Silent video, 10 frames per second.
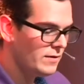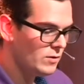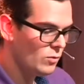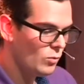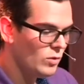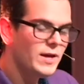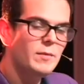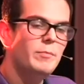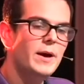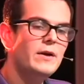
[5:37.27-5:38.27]
then we'll
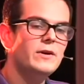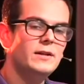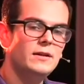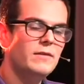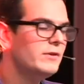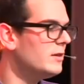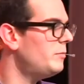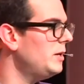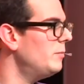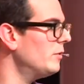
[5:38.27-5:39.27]
get better at loving
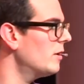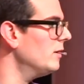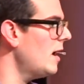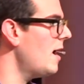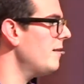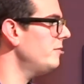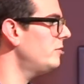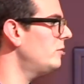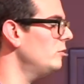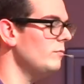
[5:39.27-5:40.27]
the people in our lives